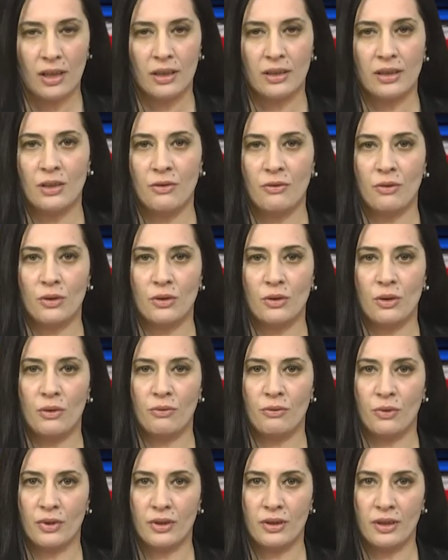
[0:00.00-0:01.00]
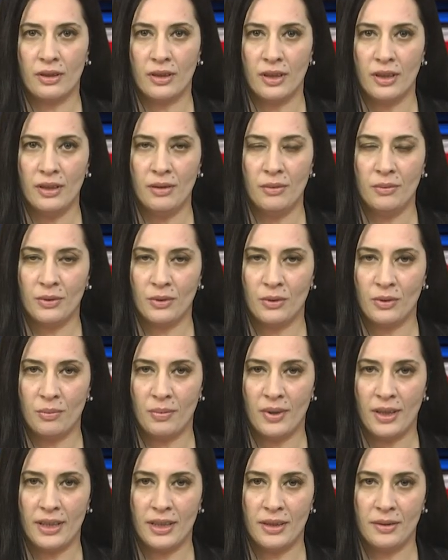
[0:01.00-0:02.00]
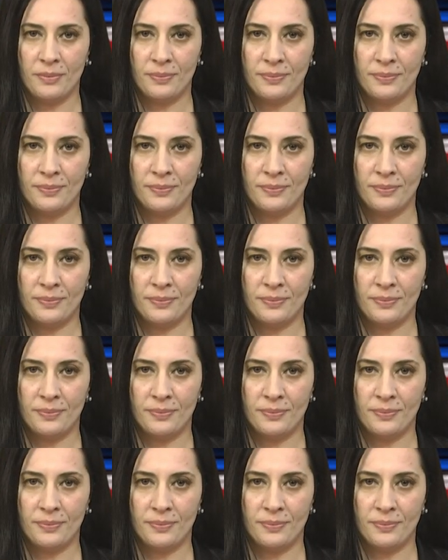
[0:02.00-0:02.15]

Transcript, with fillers: This was all for today. Goodbye.